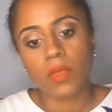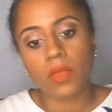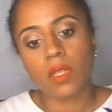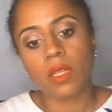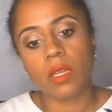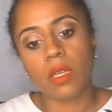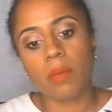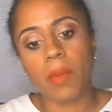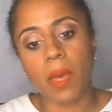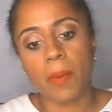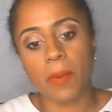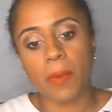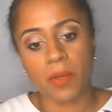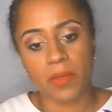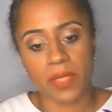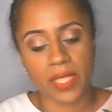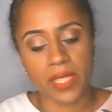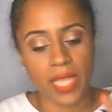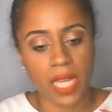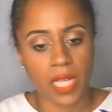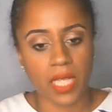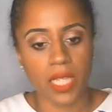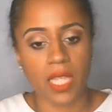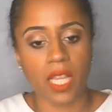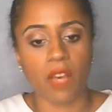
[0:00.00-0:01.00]
maybe it was
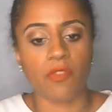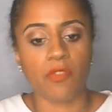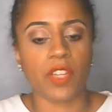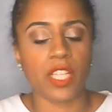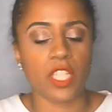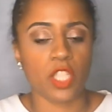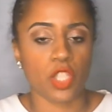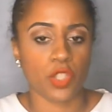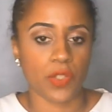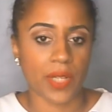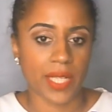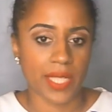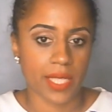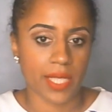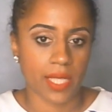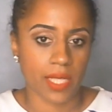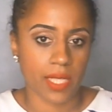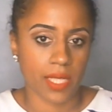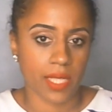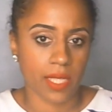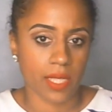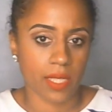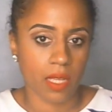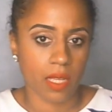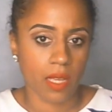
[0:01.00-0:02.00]
certain love
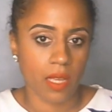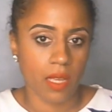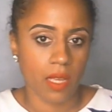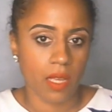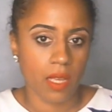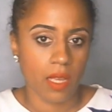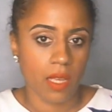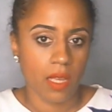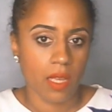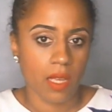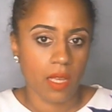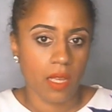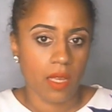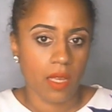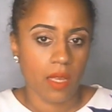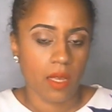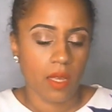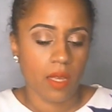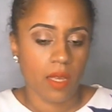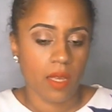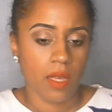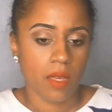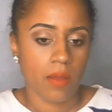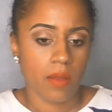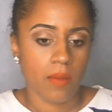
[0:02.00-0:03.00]
interests.
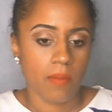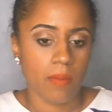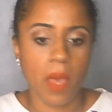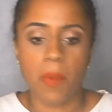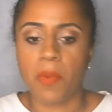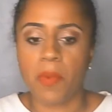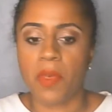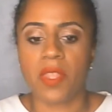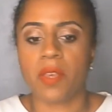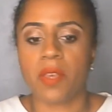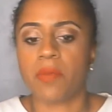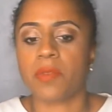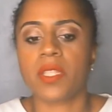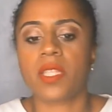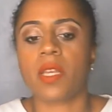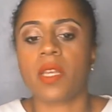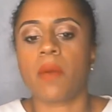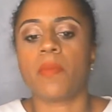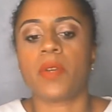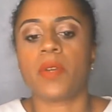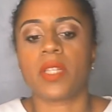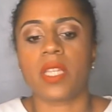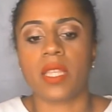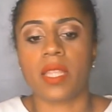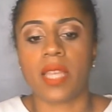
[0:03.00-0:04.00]
Maybe there was
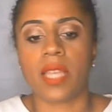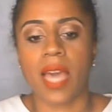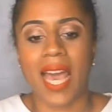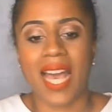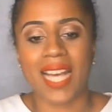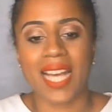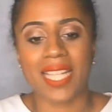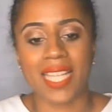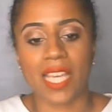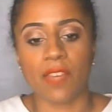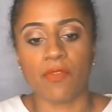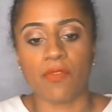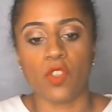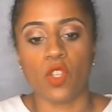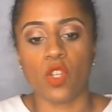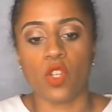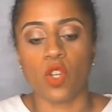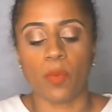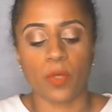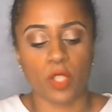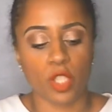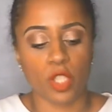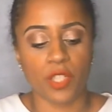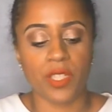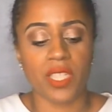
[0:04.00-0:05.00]
somebody that had given you an
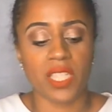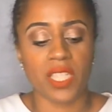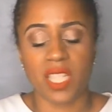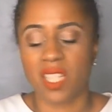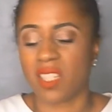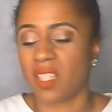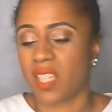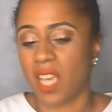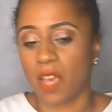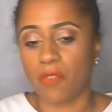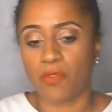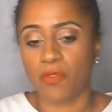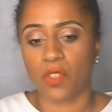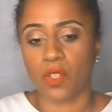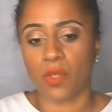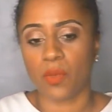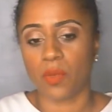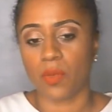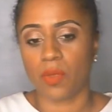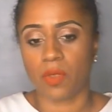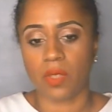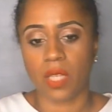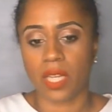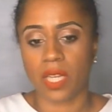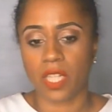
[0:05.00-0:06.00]
opportunity and gave you
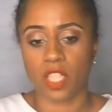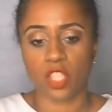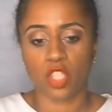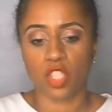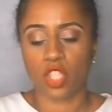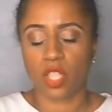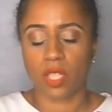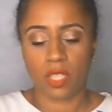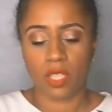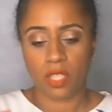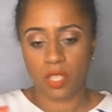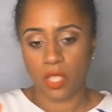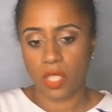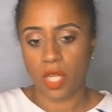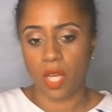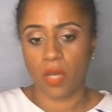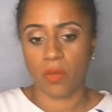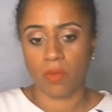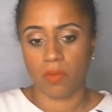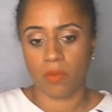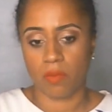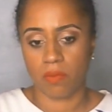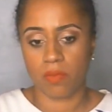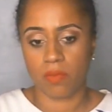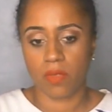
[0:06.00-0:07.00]
like a
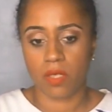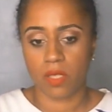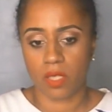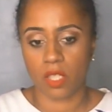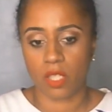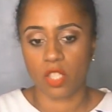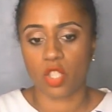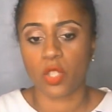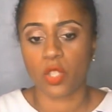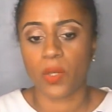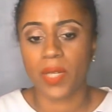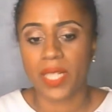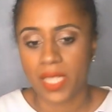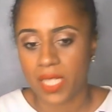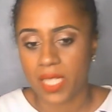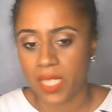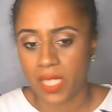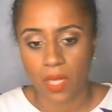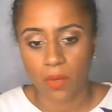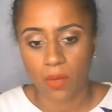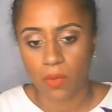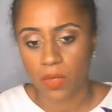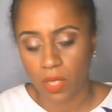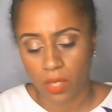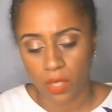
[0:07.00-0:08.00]
choice to say,
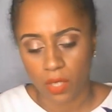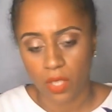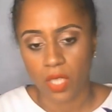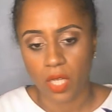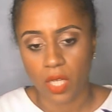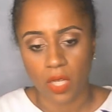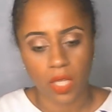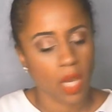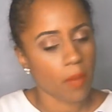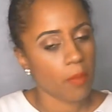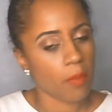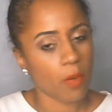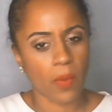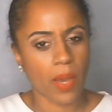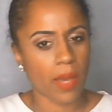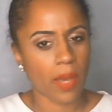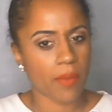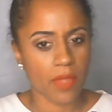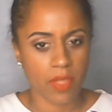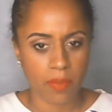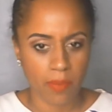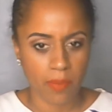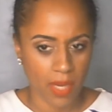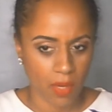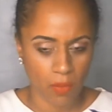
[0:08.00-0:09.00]
look, come away
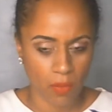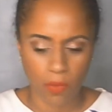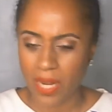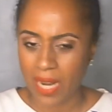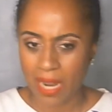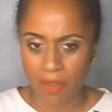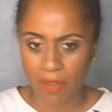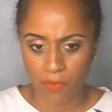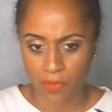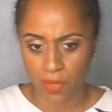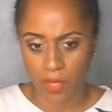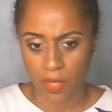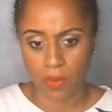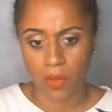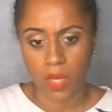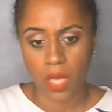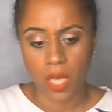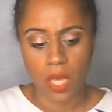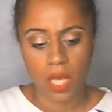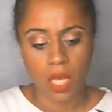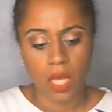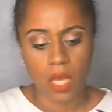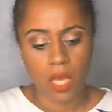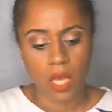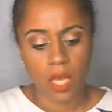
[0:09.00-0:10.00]
with me or what have you.
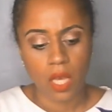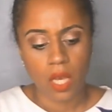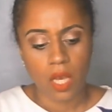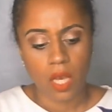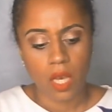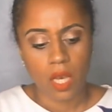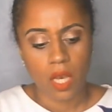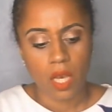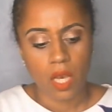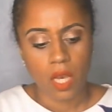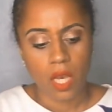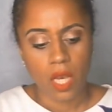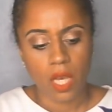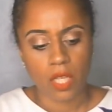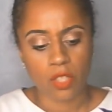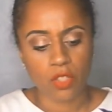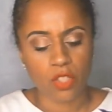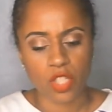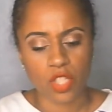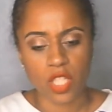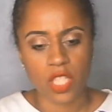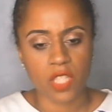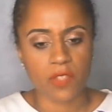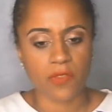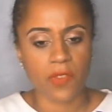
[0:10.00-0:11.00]
And you
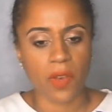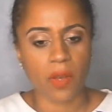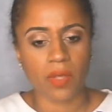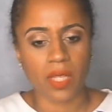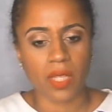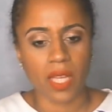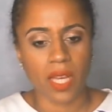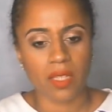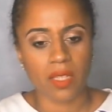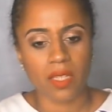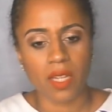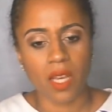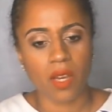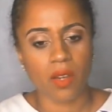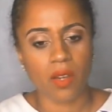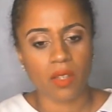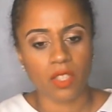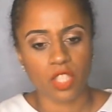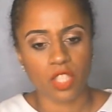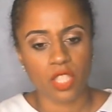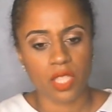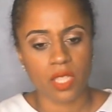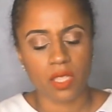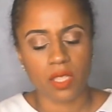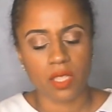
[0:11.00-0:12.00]
just felt like, no, I
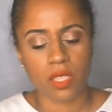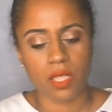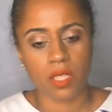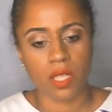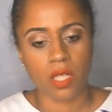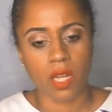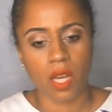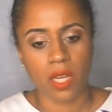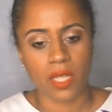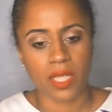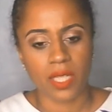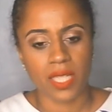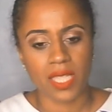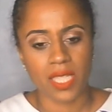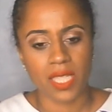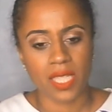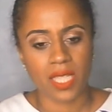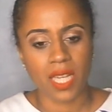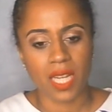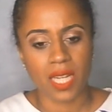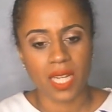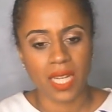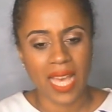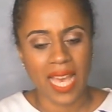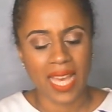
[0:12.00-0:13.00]
just, you know, I need to
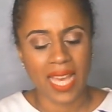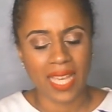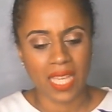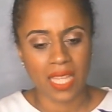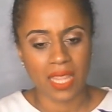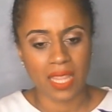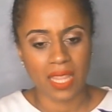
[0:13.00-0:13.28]
kind of hang in